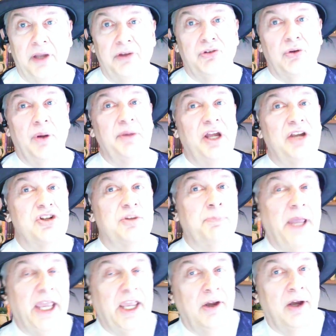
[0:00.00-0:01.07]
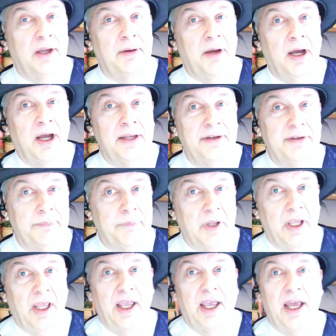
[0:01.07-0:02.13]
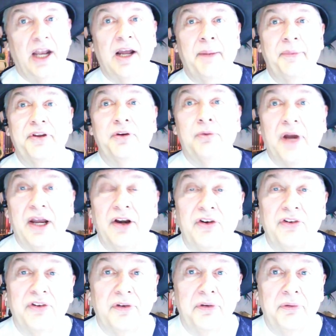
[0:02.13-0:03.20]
So I'm not just picking on Hunt and a couple of the writers